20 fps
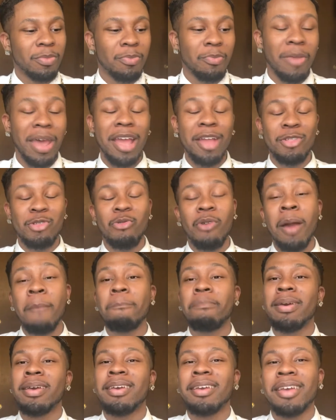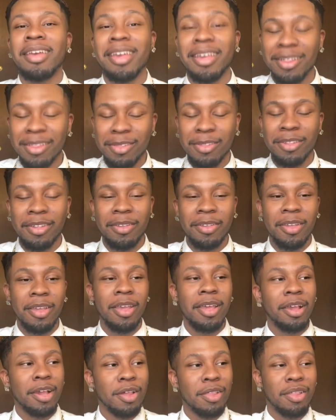Mind you, I'm pissed
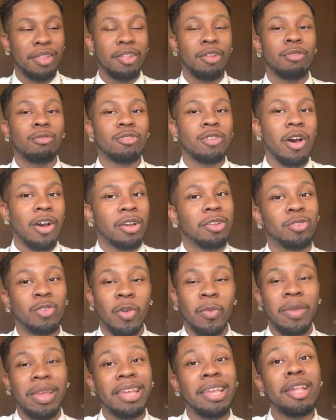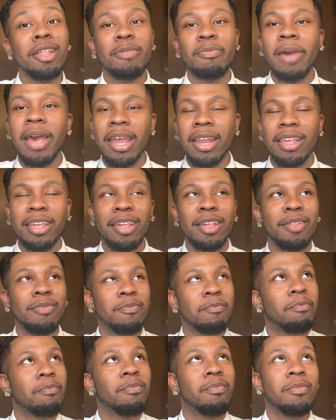because he's still talking to him, and he's petty. He's
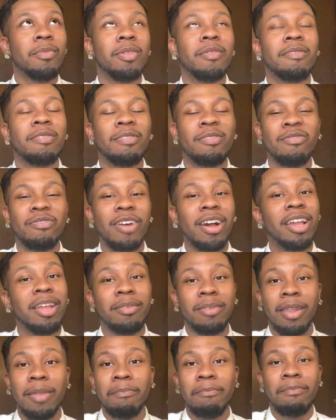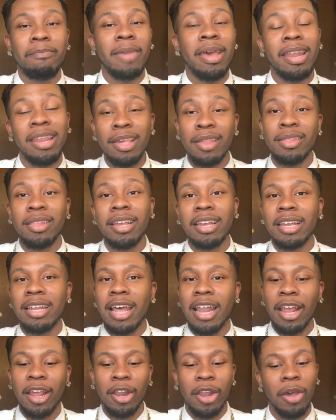fucking the pettiest nigga
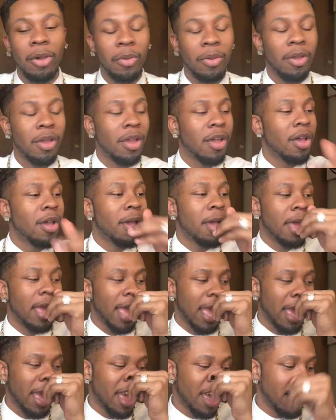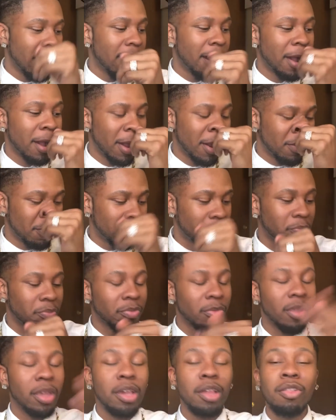that I know.
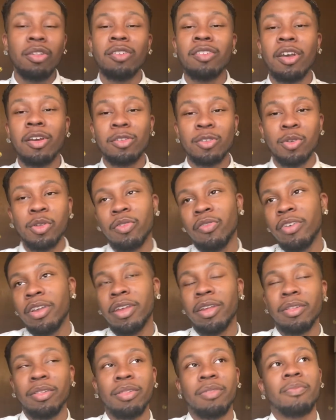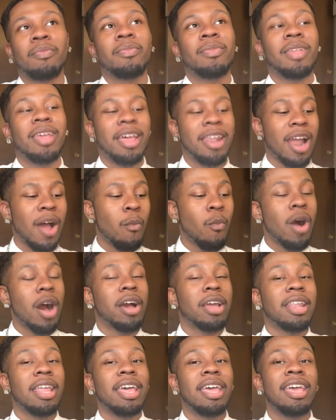He's still talking to his friends, and I'm
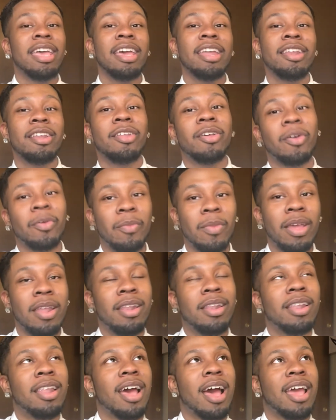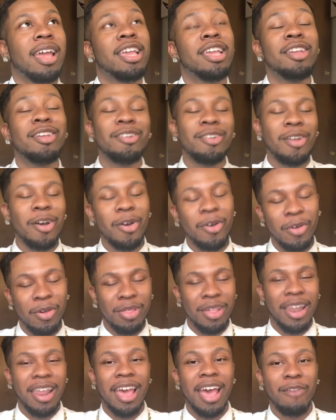walking ahead of them, and he
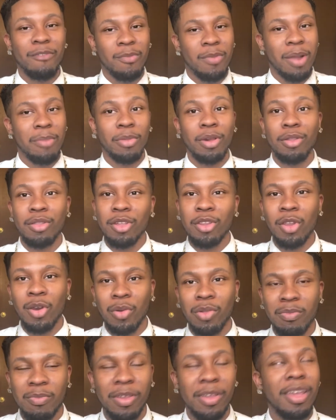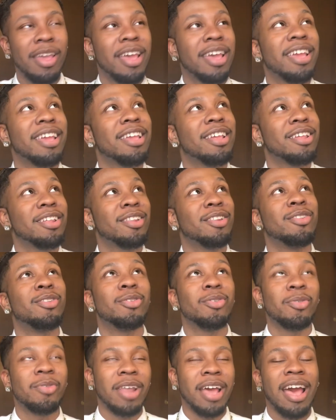knows that I have a problem because he knows me. He
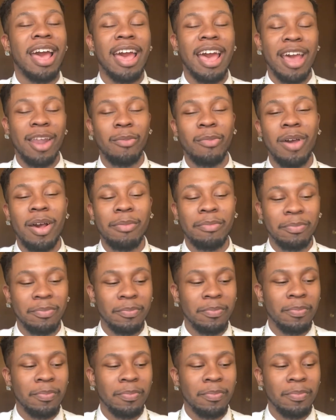knew that I had a problem.